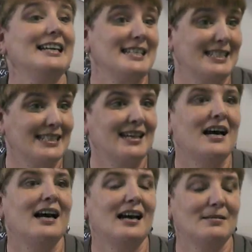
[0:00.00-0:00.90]
Yes,
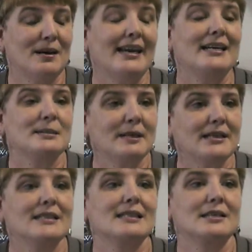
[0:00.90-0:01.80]
my asthma
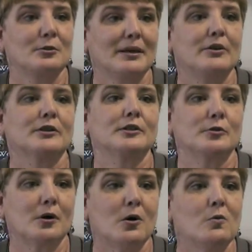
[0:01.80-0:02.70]
is under better
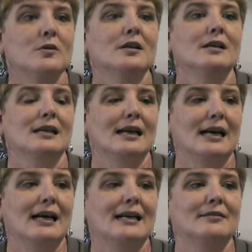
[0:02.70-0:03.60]
control.
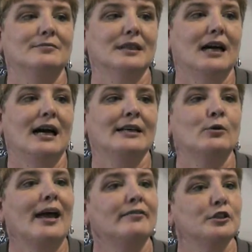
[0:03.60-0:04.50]
I
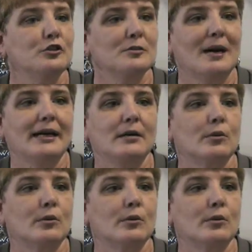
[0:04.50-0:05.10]
don't have to use my